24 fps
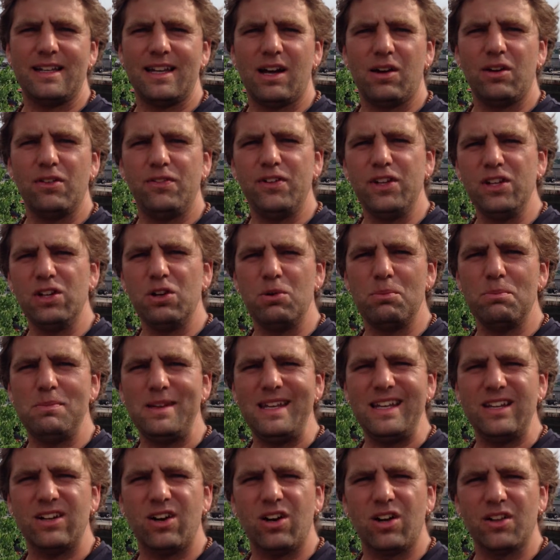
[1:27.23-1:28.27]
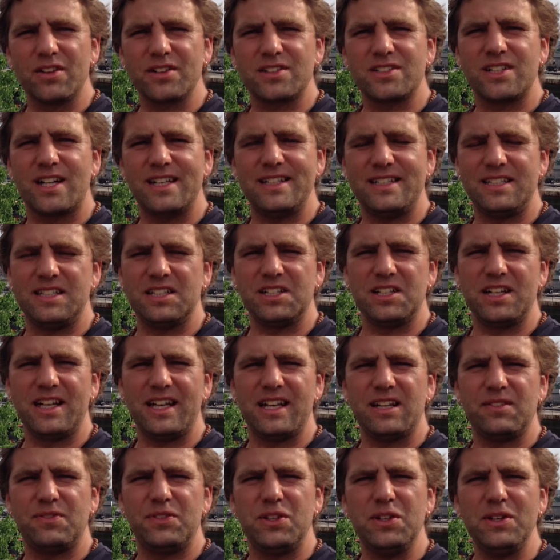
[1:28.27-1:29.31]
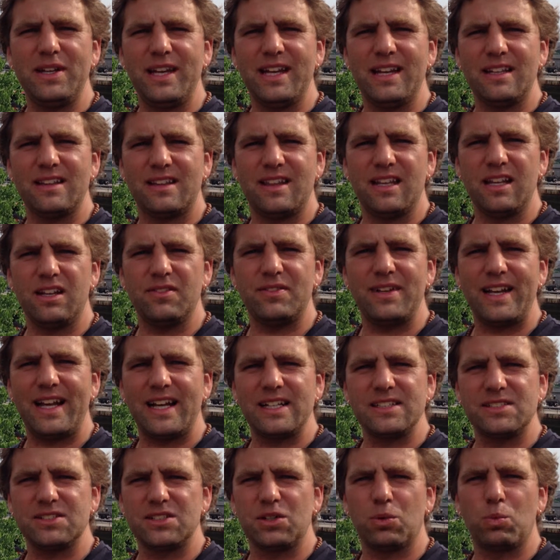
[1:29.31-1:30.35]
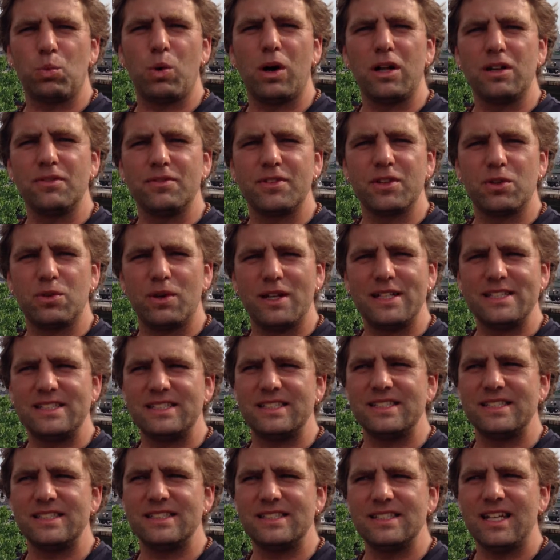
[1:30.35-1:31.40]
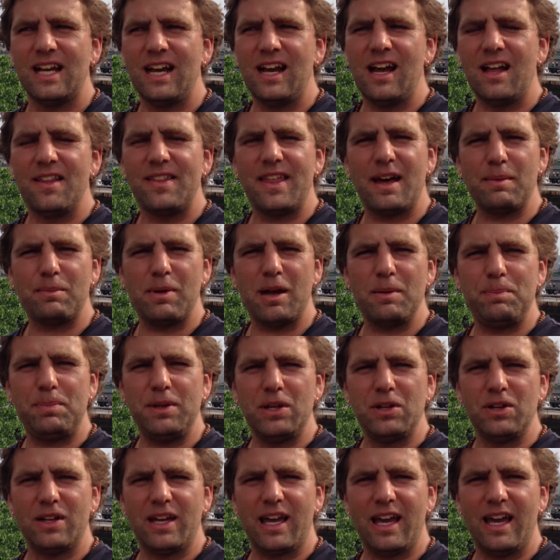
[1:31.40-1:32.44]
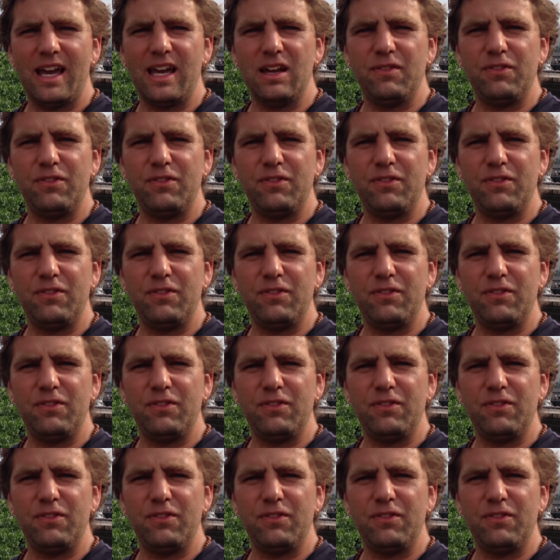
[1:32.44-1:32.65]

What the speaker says: Now, if you don't meet all the criteria and if you can't think of an answer to one of the questions, that might be okay.